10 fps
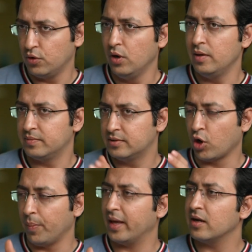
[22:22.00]
whole
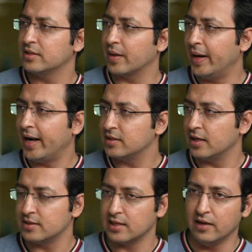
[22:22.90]
topic around segmentation
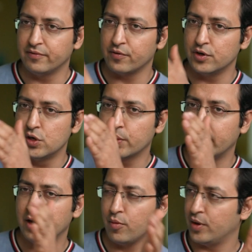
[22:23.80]
itself, if you were to look
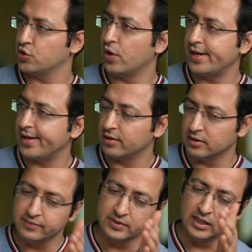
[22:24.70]
at your maturity
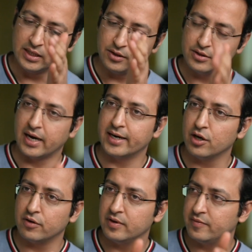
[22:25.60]
curve, we started
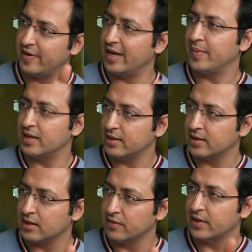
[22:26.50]
off with very basic
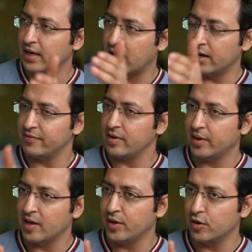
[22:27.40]
stuff, then RFM
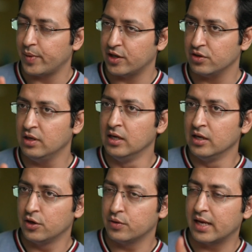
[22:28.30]
came into the picture.
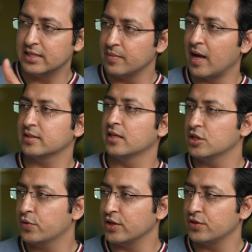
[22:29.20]
The reason I'm asking
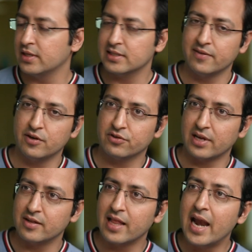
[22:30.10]
this question at this level of
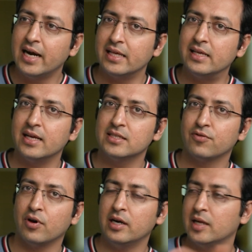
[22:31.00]
granularity is
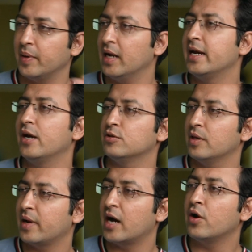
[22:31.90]
for a typical
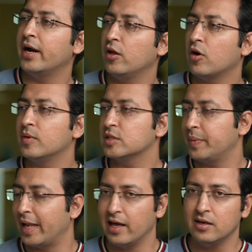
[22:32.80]
D2C brand or an e-commerce
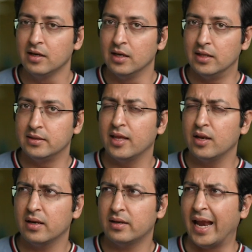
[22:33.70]
player, they
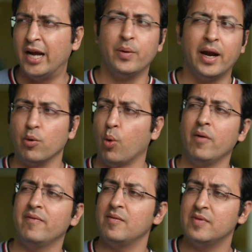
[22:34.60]
tend to get
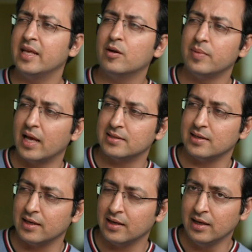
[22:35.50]
overwhelmed with the
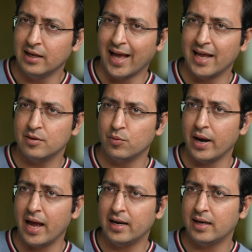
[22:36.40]
complexity. Correct. And what
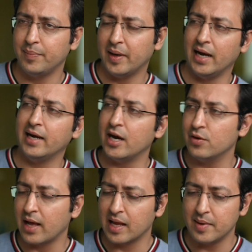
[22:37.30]
I typically tend
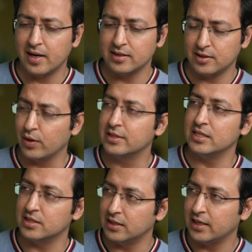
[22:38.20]
to recommend is, it's a
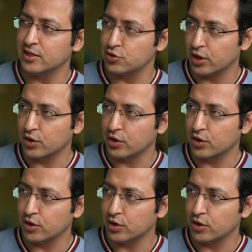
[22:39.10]
journey. It's not